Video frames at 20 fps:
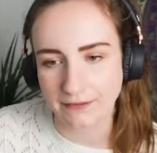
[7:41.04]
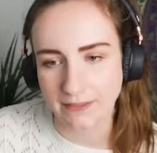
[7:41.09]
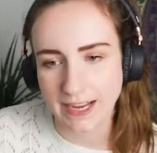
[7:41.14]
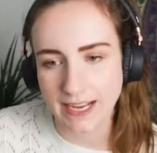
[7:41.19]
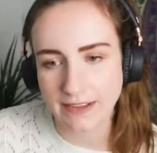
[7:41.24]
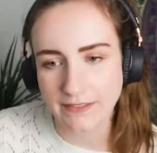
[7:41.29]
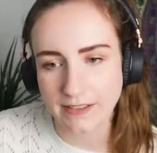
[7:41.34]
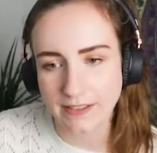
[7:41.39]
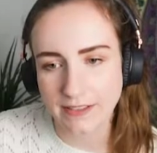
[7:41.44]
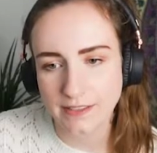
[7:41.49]

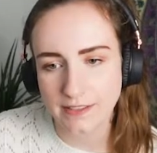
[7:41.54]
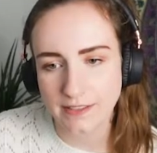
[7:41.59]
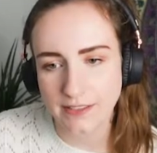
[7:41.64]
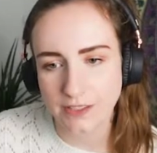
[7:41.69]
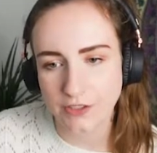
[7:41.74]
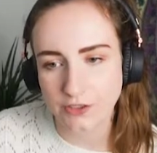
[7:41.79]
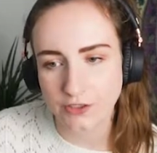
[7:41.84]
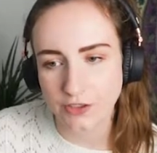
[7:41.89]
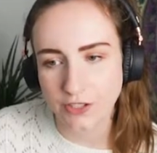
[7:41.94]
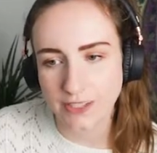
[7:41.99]
Raven's
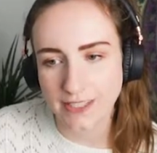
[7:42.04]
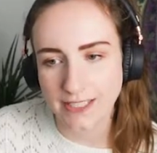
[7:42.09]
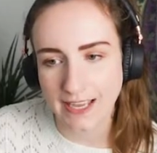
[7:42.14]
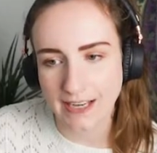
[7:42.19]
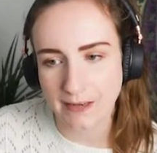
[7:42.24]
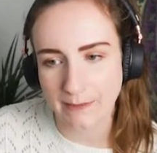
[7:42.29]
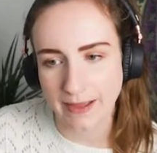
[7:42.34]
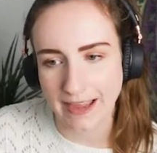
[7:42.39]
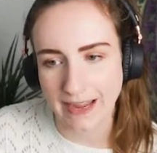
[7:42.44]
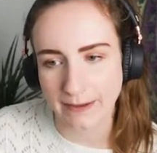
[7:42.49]
just
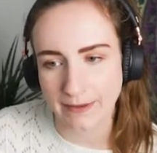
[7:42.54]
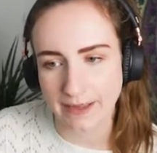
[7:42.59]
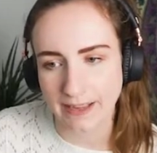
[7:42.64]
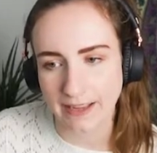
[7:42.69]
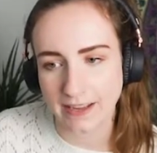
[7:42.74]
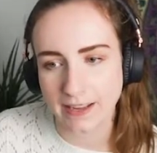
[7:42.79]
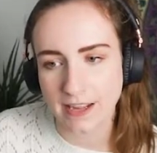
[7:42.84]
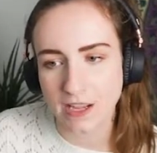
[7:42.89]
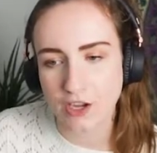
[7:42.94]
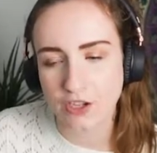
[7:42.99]
had a
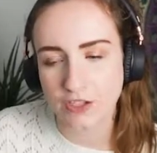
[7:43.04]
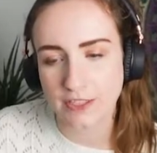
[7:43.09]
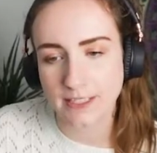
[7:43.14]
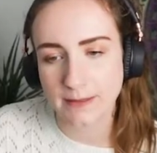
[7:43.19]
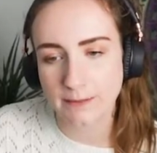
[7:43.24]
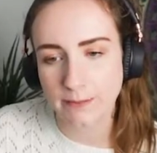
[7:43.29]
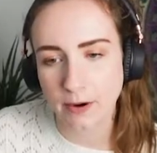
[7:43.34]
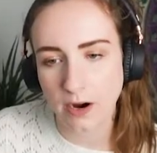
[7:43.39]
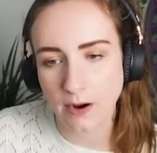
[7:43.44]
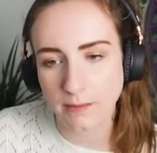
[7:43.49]
baby.
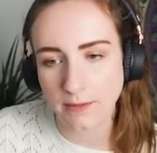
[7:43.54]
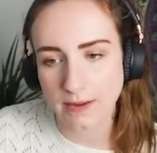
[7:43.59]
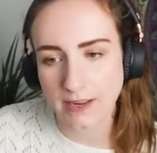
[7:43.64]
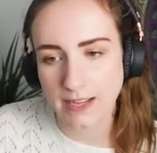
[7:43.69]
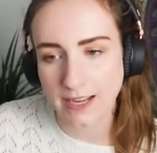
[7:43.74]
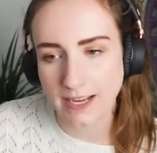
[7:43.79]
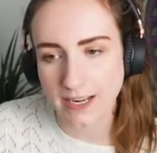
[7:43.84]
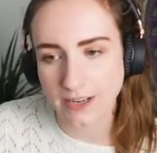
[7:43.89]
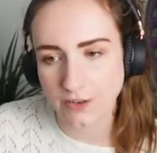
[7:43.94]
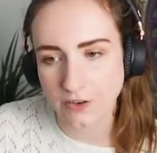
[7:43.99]
She's
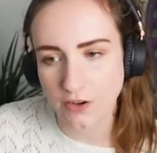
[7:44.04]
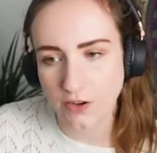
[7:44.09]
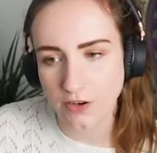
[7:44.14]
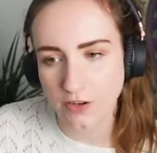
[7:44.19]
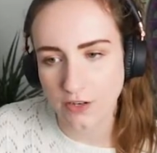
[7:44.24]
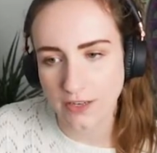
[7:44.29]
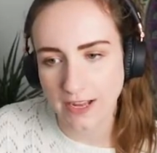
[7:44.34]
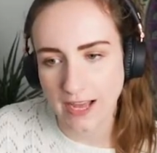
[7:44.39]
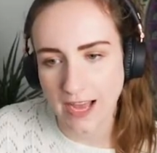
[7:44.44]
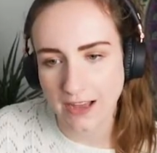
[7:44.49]
probably
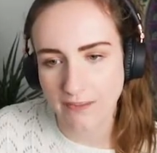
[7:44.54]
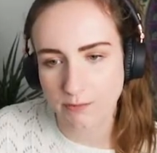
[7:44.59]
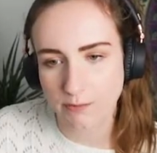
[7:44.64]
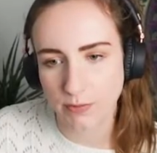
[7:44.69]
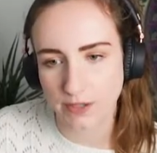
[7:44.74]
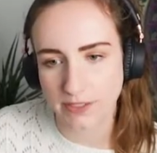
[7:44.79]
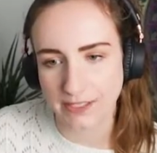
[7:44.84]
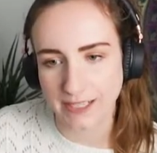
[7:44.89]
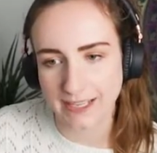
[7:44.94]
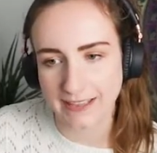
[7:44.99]
not going to have a
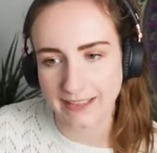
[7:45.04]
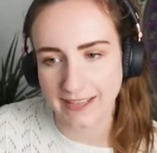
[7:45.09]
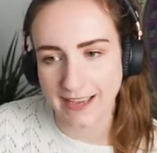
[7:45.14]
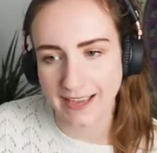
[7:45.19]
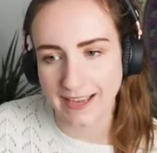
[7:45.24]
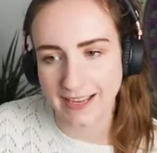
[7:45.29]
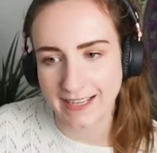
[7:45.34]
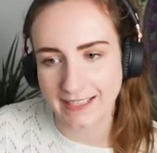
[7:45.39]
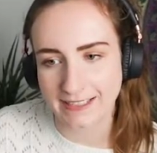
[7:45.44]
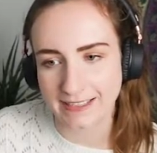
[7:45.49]
body
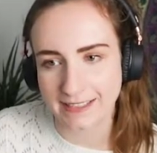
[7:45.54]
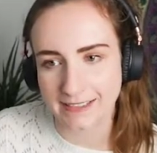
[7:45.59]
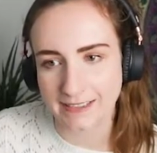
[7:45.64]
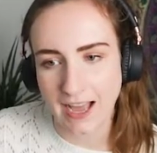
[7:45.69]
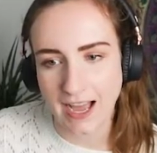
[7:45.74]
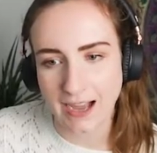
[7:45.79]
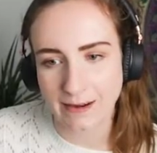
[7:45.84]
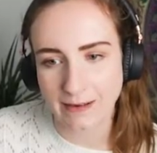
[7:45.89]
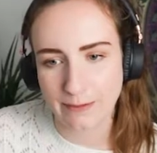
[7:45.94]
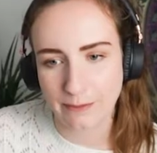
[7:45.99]
that is
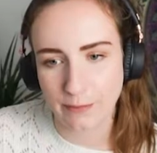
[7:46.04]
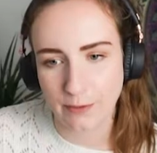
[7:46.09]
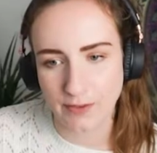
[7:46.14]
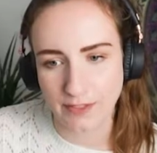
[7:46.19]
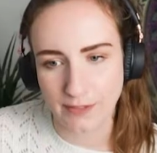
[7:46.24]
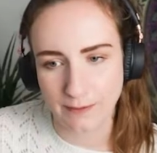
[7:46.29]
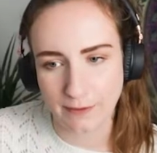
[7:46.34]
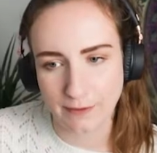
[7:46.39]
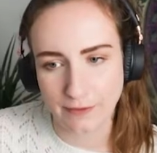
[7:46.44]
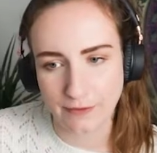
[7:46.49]
how it
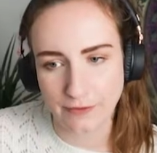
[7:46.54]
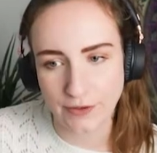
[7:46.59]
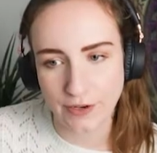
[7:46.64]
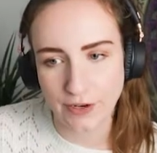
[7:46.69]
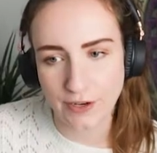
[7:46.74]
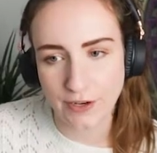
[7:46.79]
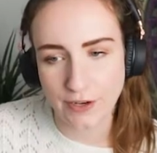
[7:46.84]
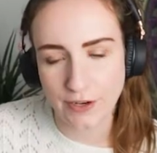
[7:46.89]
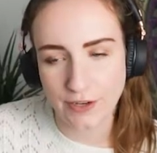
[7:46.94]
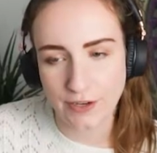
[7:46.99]
was
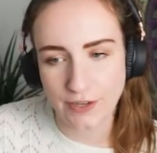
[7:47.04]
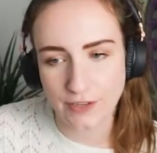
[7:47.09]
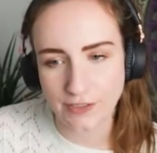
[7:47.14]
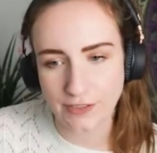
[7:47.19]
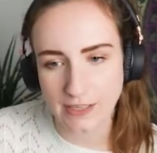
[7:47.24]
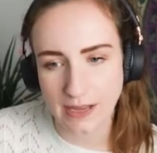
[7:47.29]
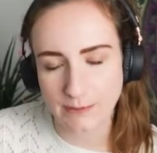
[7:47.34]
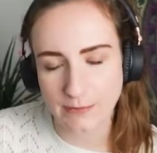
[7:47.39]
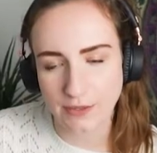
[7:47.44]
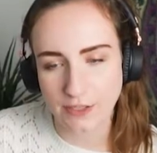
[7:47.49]
before.
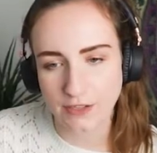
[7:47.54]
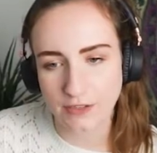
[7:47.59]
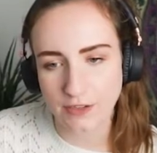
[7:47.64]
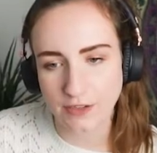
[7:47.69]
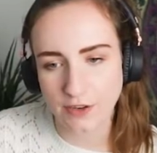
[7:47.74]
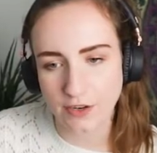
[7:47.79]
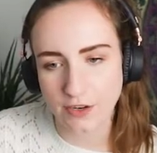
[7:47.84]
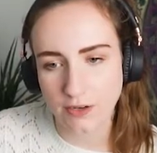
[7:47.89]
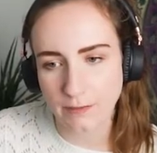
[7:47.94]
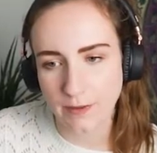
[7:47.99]
So I'm just
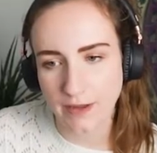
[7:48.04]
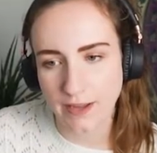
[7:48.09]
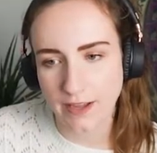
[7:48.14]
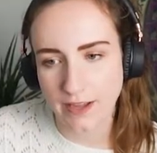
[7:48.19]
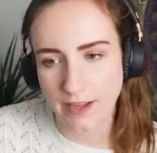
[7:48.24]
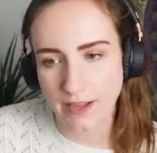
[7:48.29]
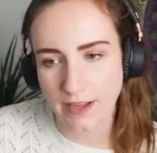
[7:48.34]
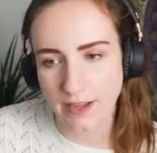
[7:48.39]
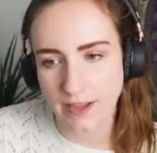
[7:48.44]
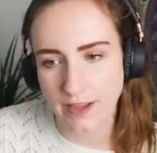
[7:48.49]
going to up
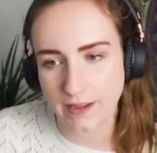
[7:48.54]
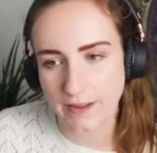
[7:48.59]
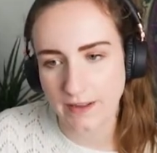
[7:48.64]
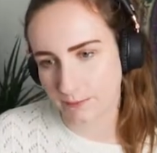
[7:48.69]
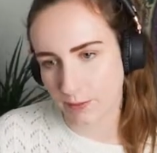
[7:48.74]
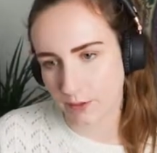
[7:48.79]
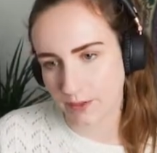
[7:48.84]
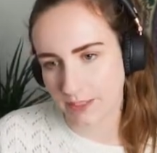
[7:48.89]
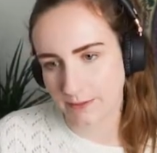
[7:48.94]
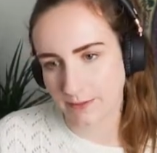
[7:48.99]
her
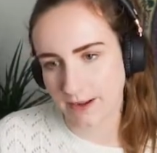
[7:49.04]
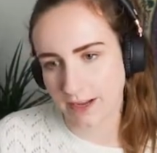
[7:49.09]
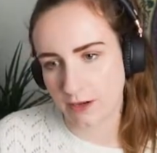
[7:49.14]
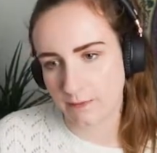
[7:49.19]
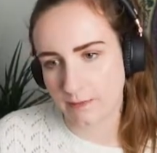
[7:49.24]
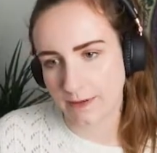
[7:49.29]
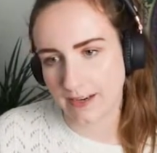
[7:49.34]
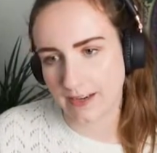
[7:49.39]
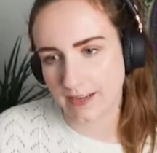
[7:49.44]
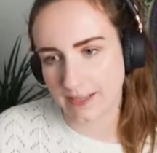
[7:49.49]
body weight
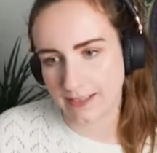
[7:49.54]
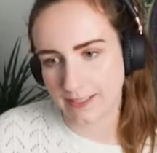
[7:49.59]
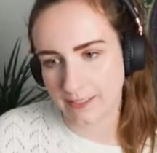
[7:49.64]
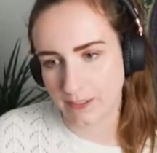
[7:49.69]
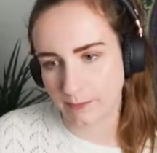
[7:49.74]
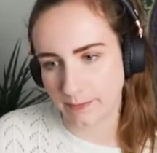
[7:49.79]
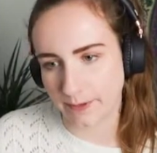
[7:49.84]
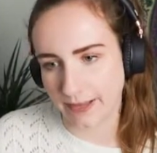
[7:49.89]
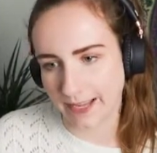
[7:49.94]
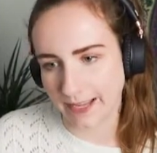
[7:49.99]
up a
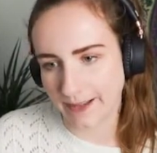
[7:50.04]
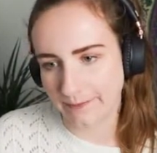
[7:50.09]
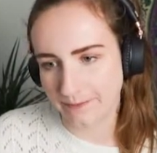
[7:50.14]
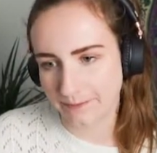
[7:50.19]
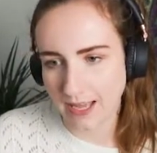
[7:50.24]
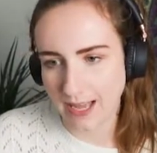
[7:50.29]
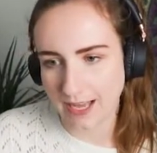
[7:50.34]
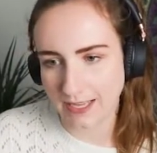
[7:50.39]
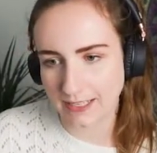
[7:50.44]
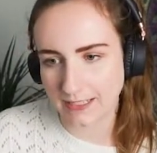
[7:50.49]
little bit
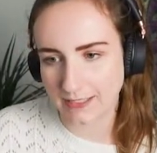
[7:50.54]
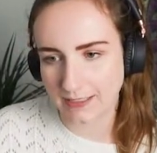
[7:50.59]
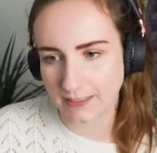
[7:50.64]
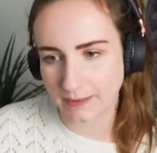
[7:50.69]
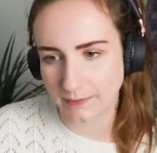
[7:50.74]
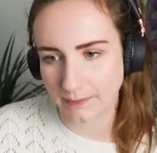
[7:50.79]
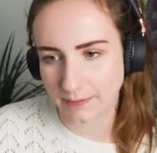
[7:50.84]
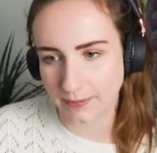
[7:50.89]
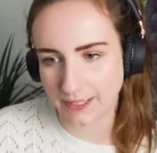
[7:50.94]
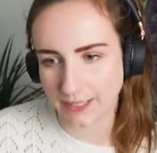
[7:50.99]
and
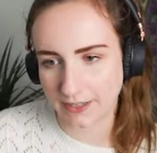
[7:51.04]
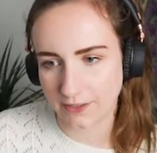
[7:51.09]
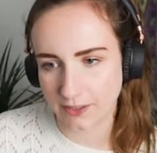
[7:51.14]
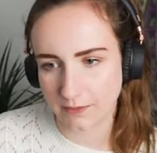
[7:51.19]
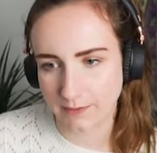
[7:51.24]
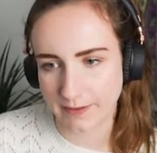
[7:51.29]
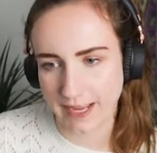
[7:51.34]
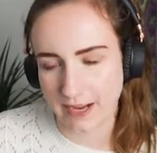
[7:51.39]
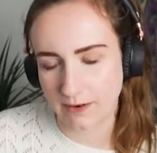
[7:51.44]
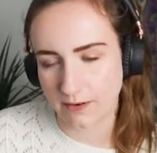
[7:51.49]
bring her
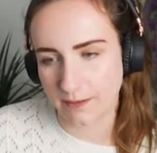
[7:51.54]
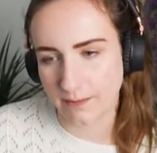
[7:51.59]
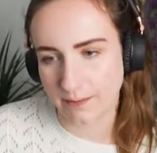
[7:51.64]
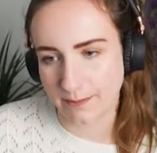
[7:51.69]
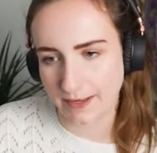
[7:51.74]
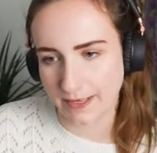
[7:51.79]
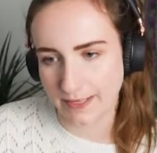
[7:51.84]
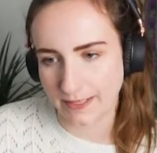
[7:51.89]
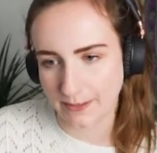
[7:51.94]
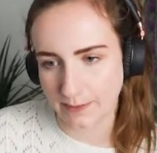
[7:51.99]
tummy out a
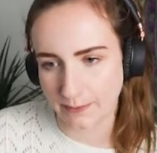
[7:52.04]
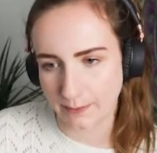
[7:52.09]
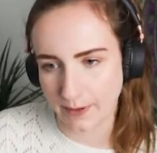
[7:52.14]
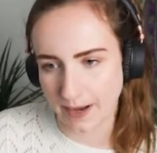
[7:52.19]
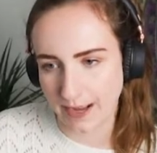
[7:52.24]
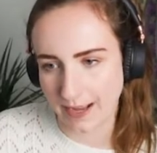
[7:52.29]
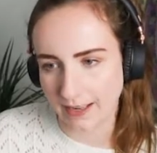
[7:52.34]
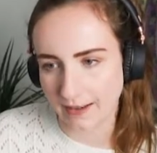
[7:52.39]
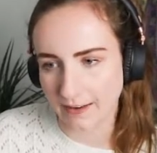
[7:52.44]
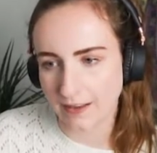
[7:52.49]
bit as
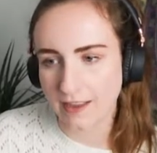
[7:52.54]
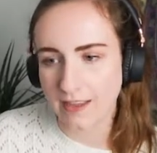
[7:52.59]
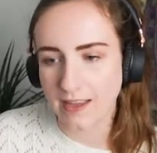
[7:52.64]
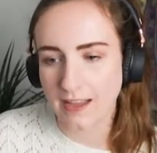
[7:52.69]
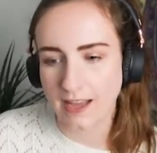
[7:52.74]
well.